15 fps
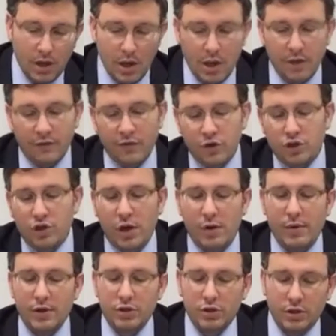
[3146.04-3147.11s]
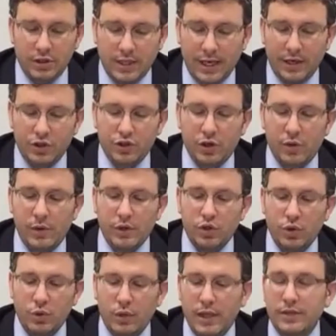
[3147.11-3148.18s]
The first generation to second generation
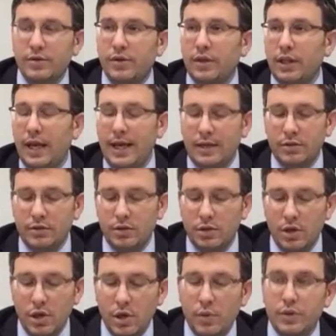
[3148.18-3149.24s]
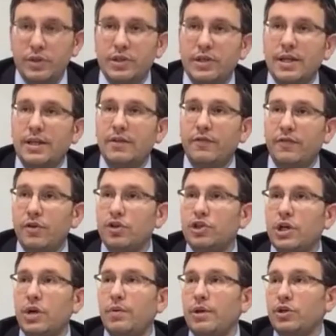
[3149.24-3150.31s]
will enter the land. We see that the first
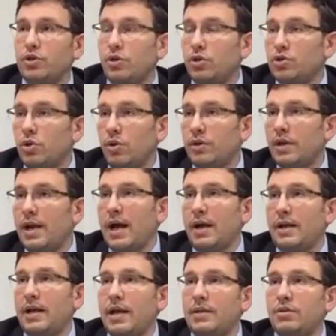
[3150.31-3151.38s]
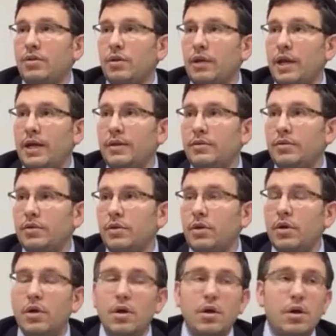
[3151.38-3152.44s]
generation are told they're not going to enter the land.
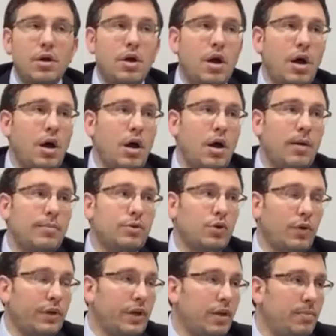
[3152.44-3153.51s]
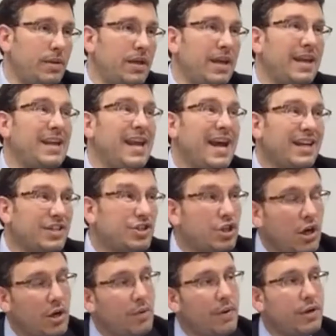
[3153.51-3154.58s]
It's only going to be the next
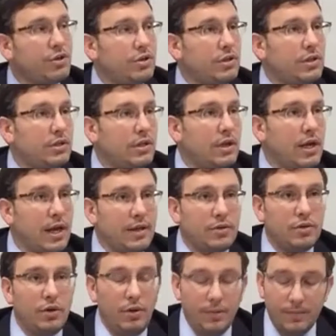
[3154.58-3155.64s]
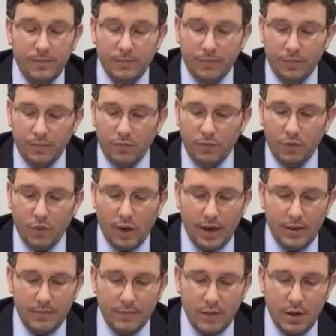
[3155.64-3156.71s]
generation that's going to enter.
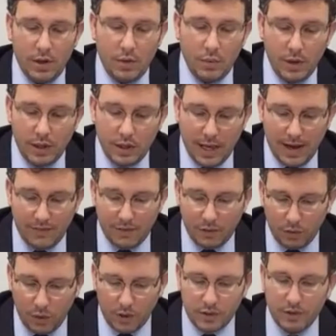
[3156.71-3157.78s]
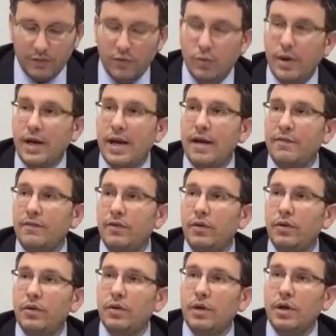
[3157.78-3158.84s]
Right? We have the laws of the red heifer.
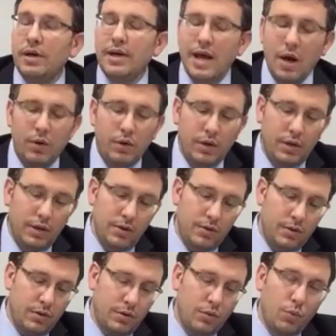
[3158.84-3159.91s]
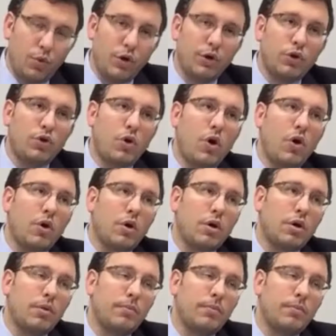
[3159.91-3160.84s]
Now, the word chok.